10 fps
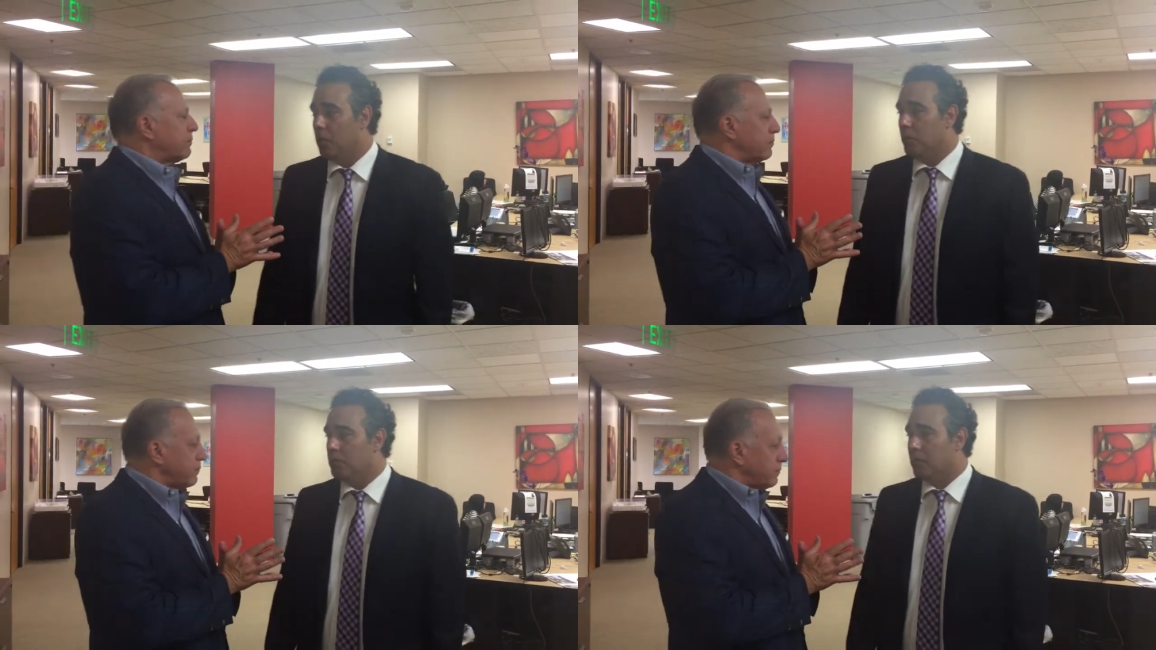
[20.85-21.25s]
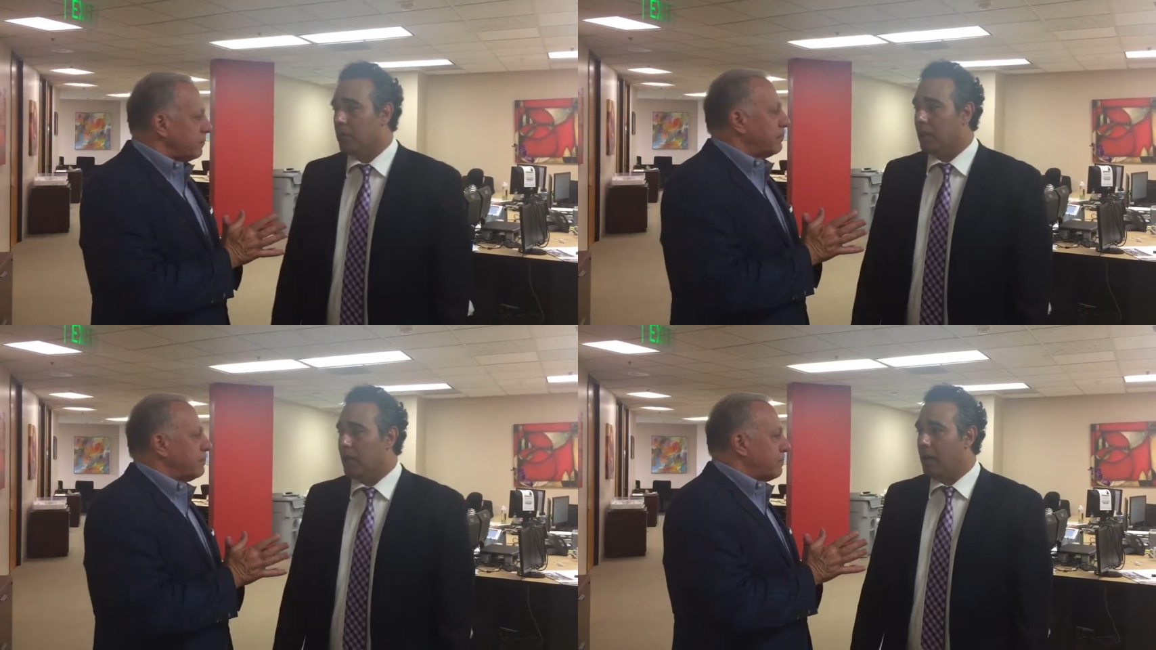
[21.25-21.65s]
Speaker 1: which
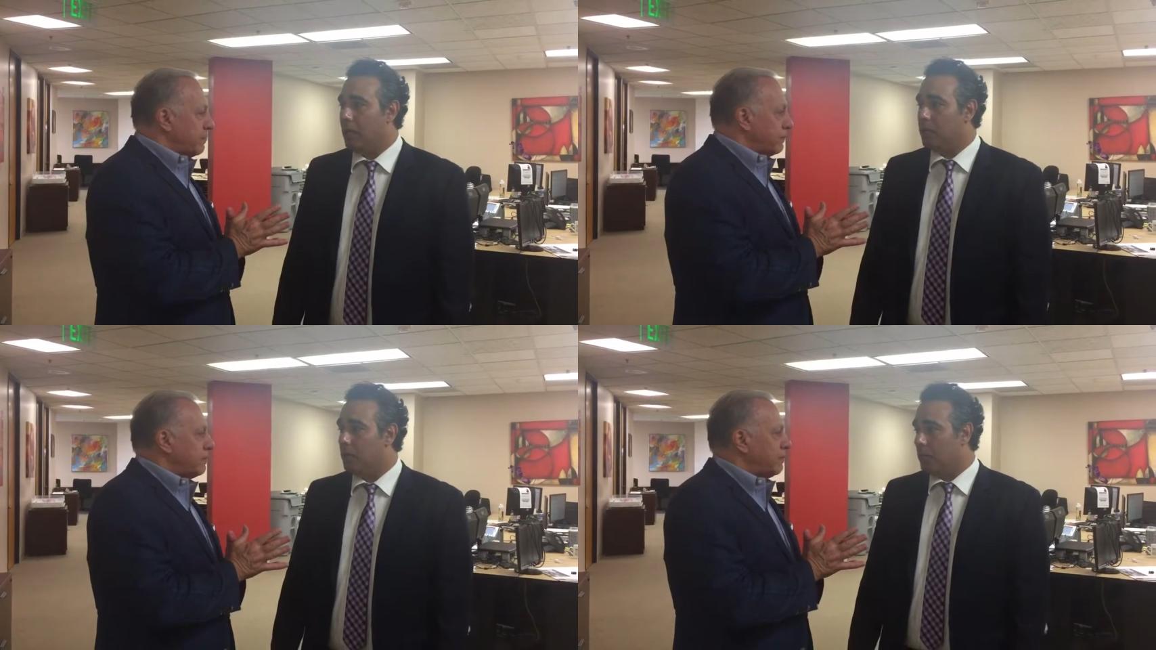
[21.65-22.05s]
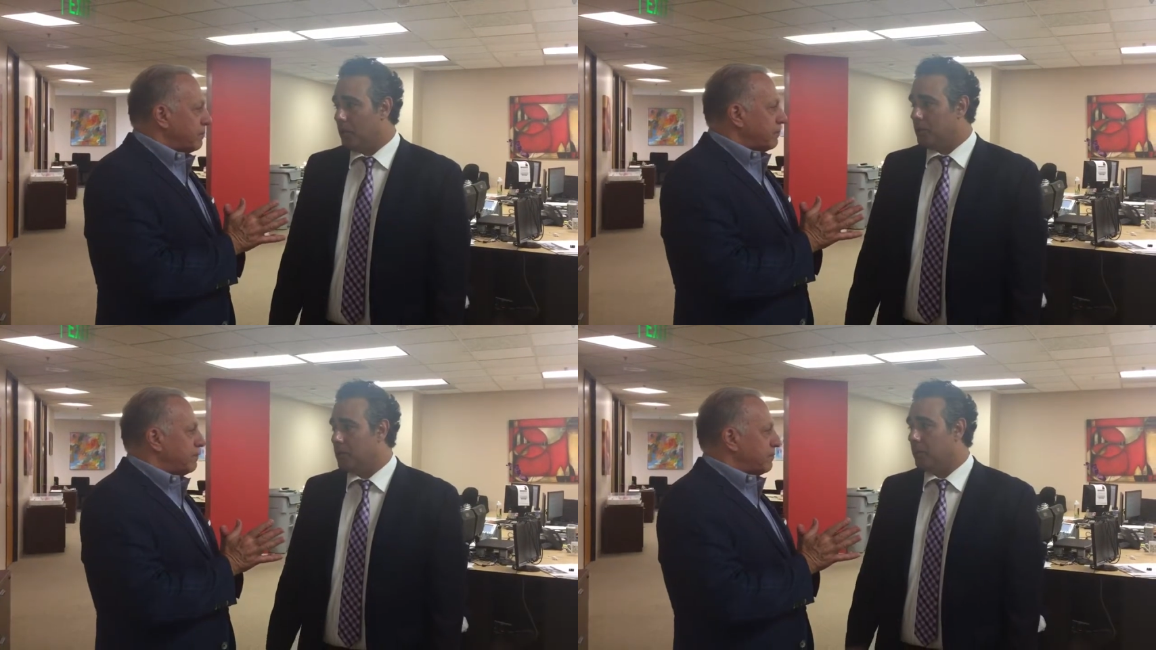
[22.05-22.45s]
will allow up to a
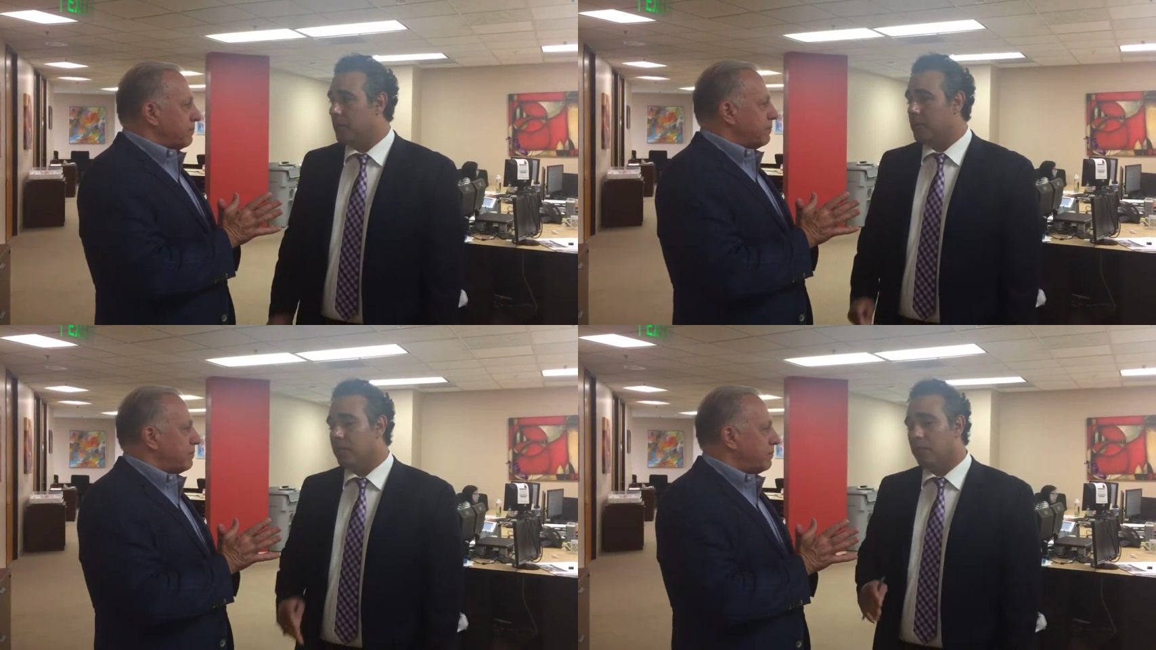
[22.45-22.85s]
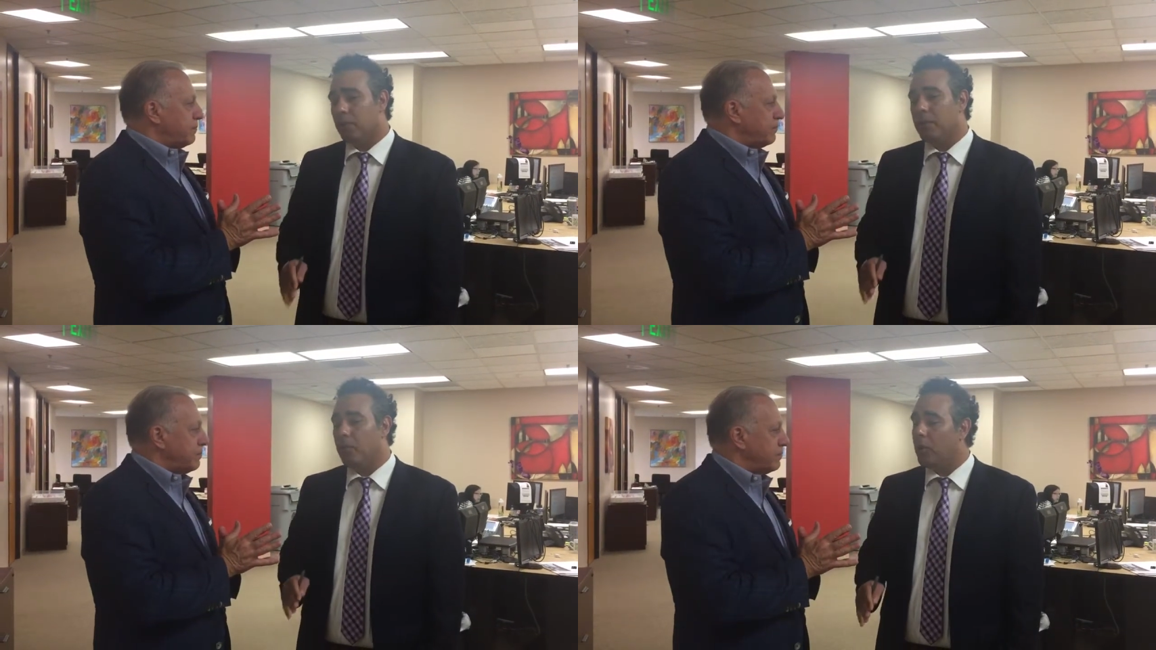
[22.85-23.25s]
purchase price of
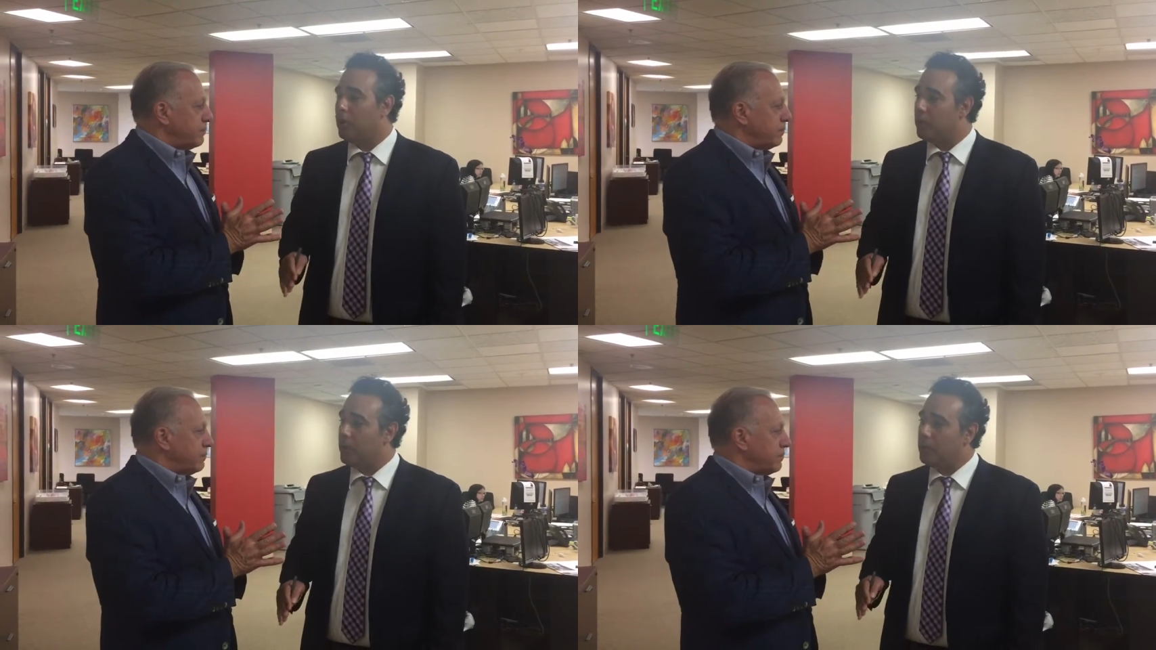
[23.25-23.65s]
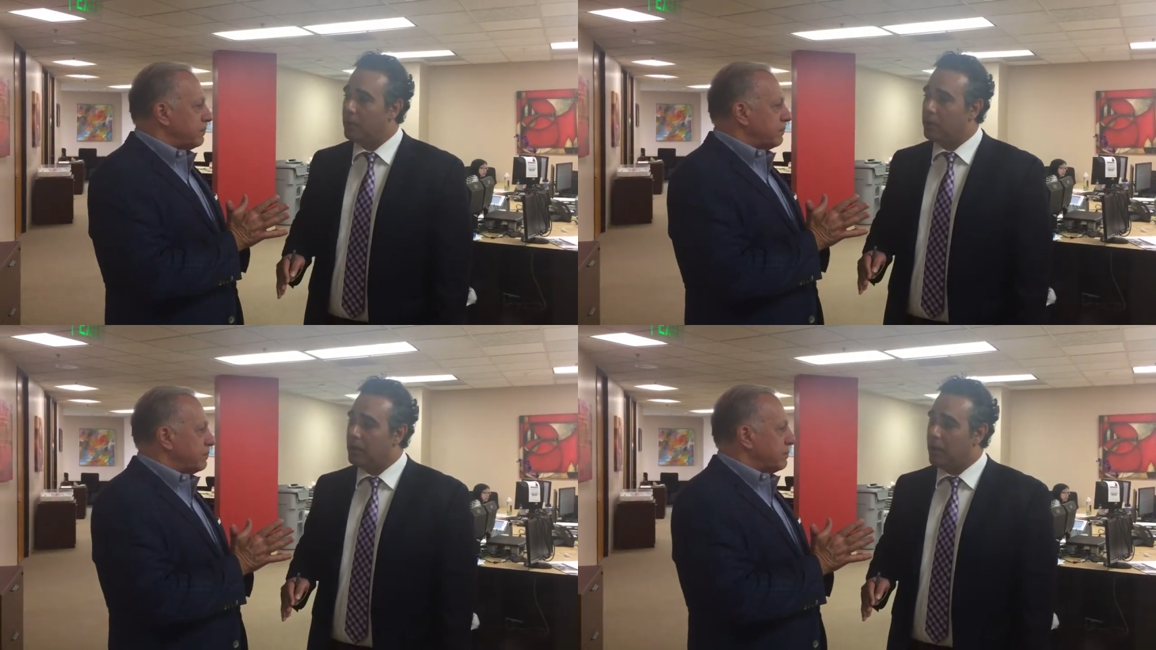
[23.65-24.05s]
three point three million